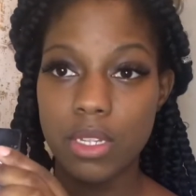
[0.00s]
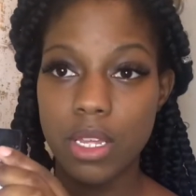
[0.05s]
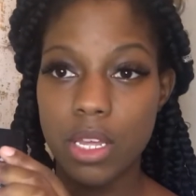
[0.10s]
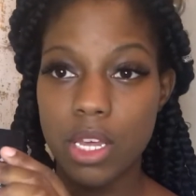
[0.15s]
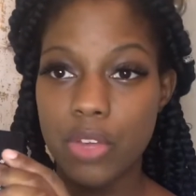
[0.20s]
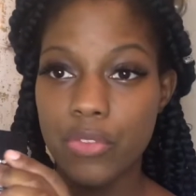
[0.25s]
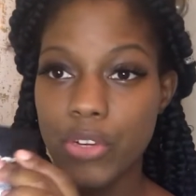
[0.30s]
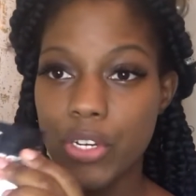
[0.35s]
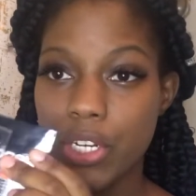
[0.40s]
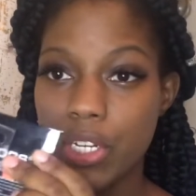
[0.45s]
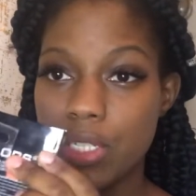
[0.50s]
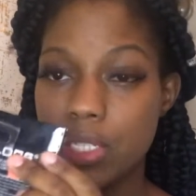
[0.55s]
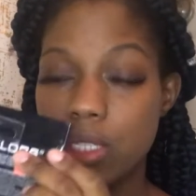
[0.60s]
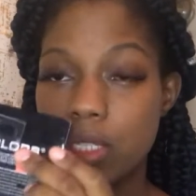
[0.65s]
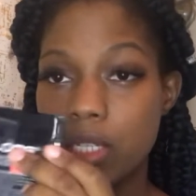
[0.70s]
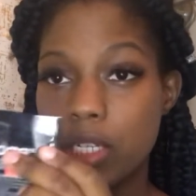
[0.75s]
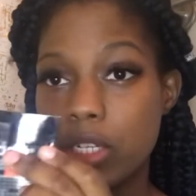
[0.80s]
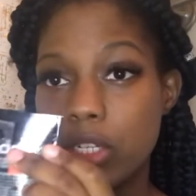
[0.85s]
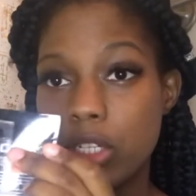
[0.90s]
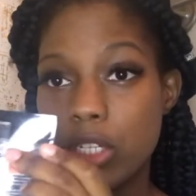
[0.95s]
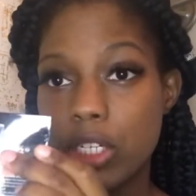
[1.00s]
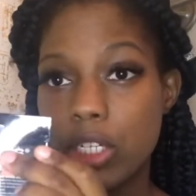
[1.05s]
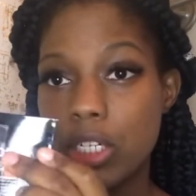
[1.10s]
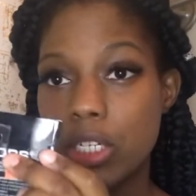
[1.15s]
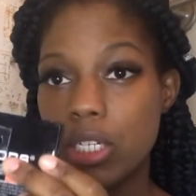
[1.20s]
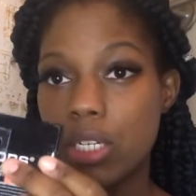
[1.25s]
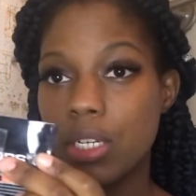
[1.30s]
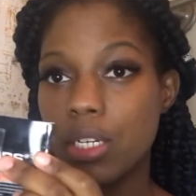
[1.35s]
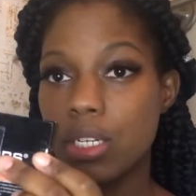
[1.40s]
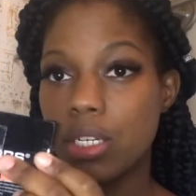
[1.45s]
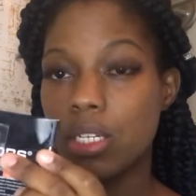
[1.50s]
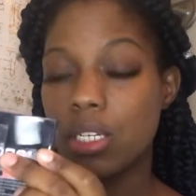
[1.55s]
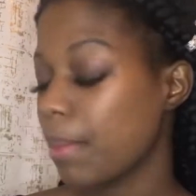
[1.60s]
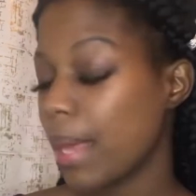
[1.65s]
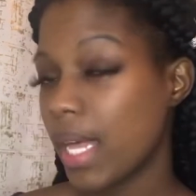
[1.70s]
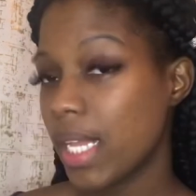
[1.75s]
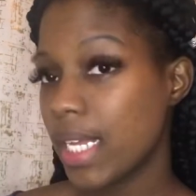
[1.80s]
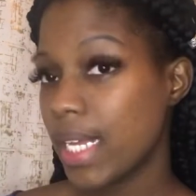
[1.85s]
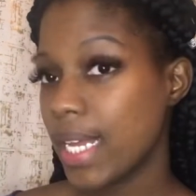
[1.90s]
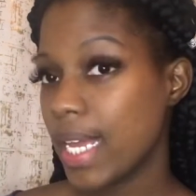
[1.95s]
of your concealer
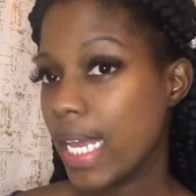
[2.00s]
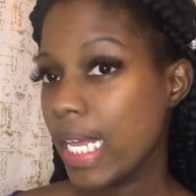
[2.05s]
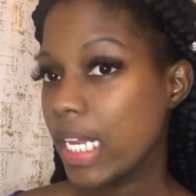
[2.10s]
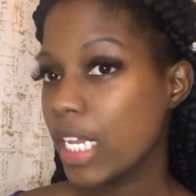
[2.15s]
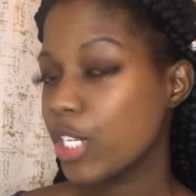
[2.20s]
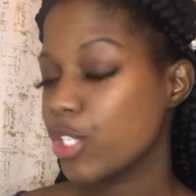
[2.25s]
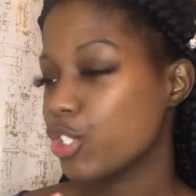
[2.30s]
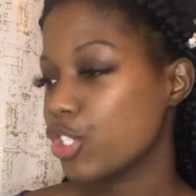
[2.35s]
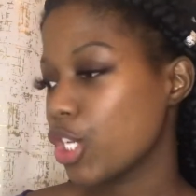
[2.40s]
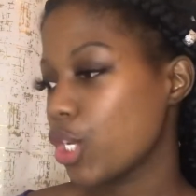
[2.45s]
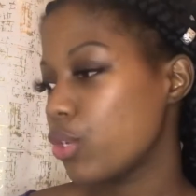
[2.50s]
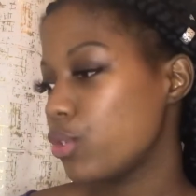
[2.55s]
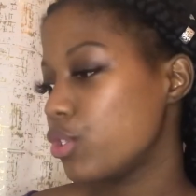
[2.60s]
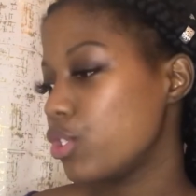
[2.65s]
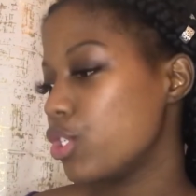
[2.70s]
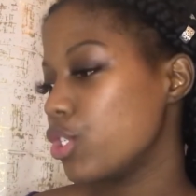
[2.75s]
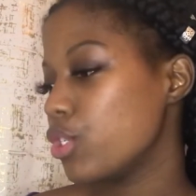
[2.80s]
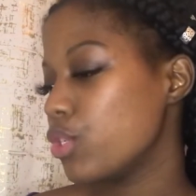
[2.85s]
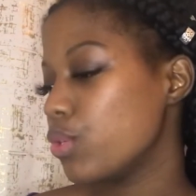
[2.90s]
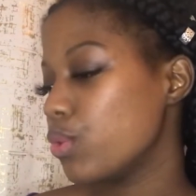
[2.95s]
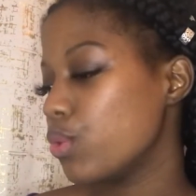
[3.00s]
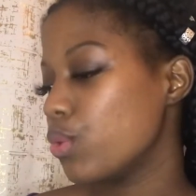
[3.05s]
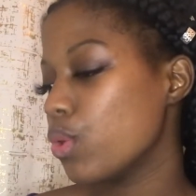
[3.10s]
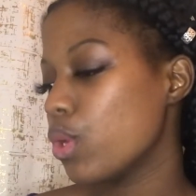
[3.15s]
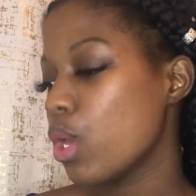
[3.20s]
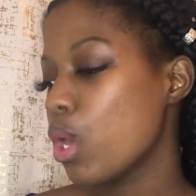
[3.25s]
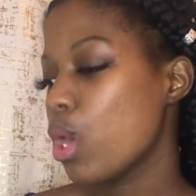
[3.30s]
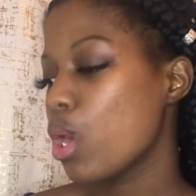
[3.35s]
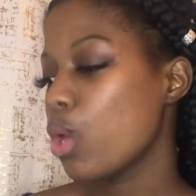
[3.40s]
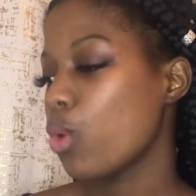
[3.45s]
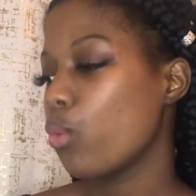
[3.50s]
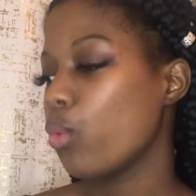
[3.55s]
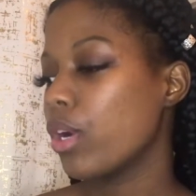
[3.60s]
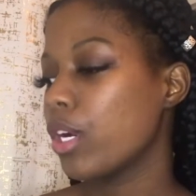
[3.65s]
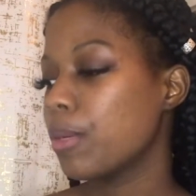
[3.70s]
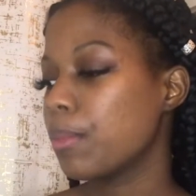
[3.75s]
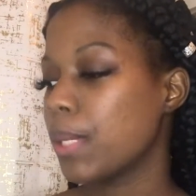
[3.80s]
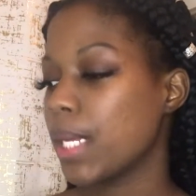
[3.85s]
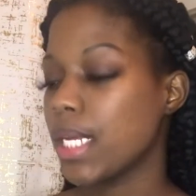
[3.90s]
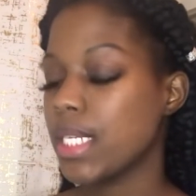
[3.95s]
palette and it shows you where
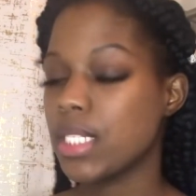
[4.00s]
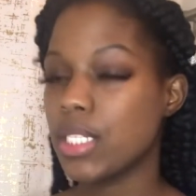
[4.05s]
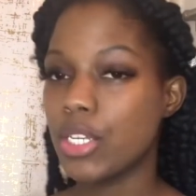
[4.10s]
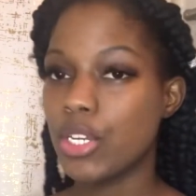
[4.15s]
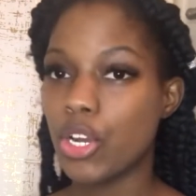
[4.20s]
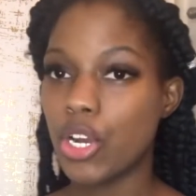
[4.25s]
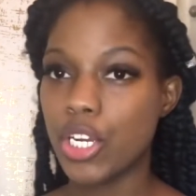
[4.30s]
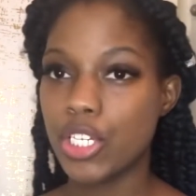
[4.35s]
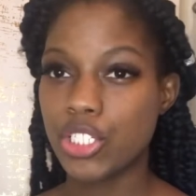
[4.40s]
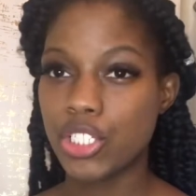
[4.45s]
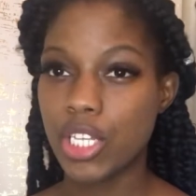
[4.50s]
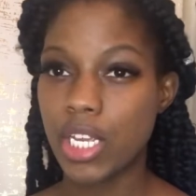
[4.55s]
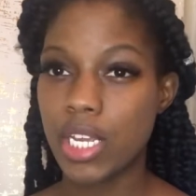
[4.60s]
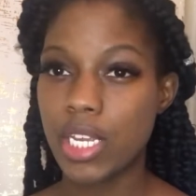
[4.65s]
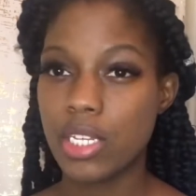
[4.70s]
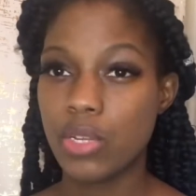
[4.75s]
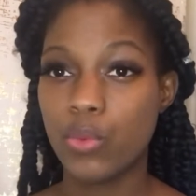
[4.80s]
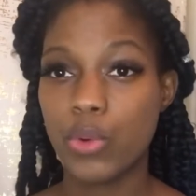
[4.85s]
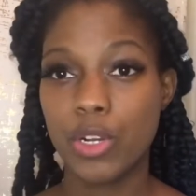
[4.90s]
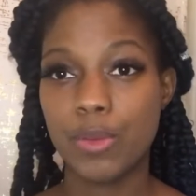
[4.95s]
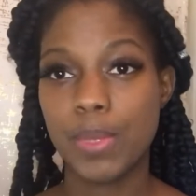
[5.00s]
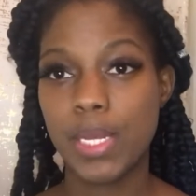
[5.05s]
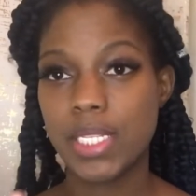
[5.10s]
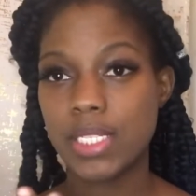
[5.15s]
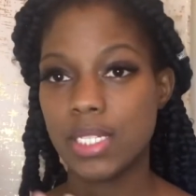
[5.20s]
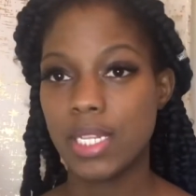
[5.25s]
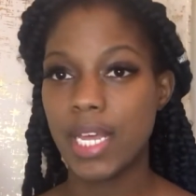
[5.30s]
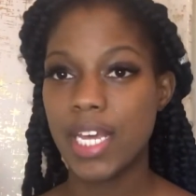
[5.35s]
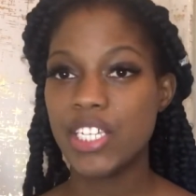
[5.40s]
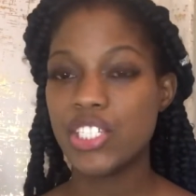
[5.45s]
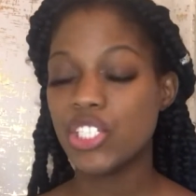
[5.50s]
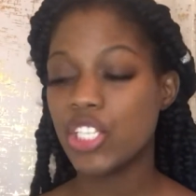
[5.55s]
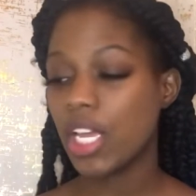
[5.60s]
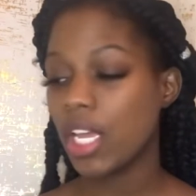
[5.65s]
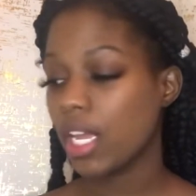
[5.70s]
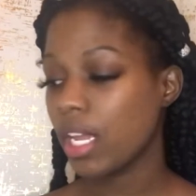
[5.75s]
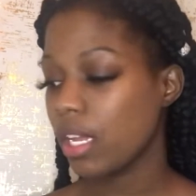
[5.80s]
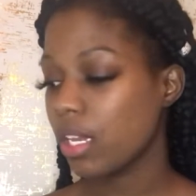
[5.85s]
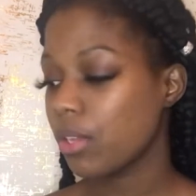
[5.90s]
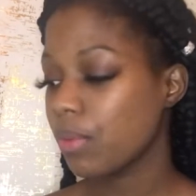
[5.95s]
to place the dark shade and where to place the light
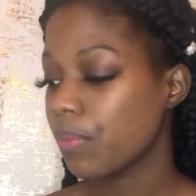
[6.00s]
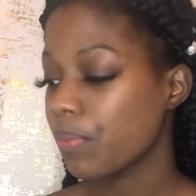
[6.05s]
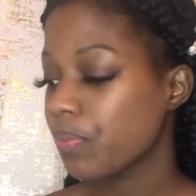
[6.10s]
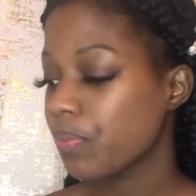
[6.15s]
shade.